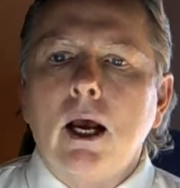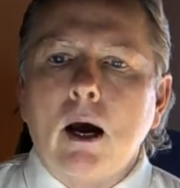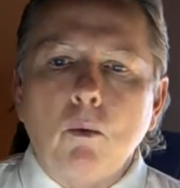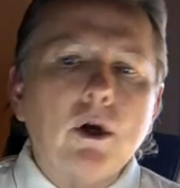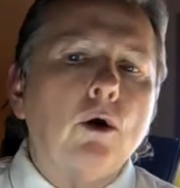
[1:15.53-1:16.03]

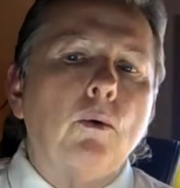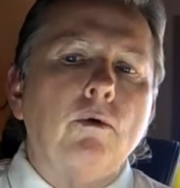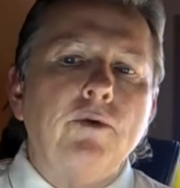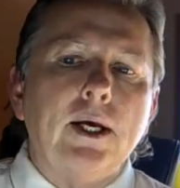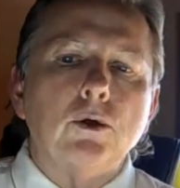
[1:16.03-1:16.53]
I wanted to
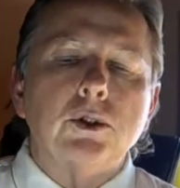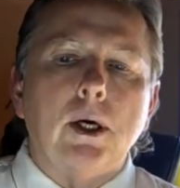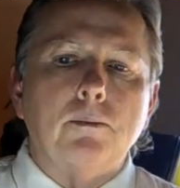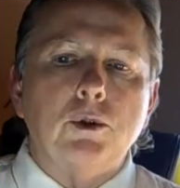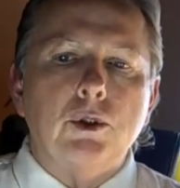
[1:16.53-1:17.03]
reveal
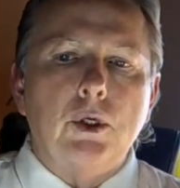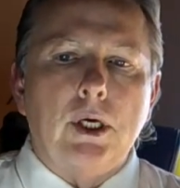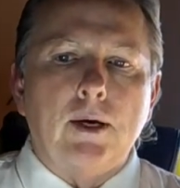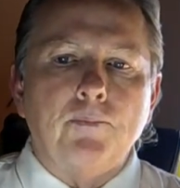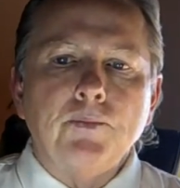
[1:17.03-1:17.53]
something to
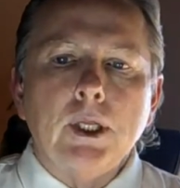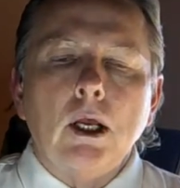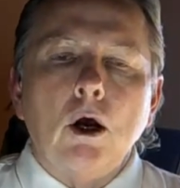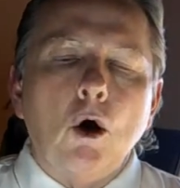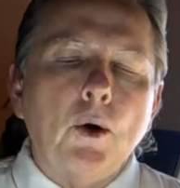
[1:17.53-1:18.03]
you.
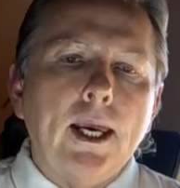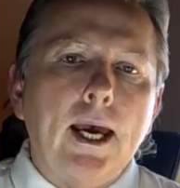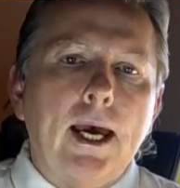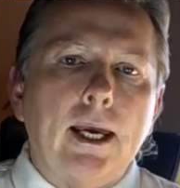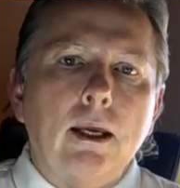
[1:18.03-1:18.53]

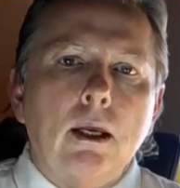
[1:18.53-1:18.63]
Okay.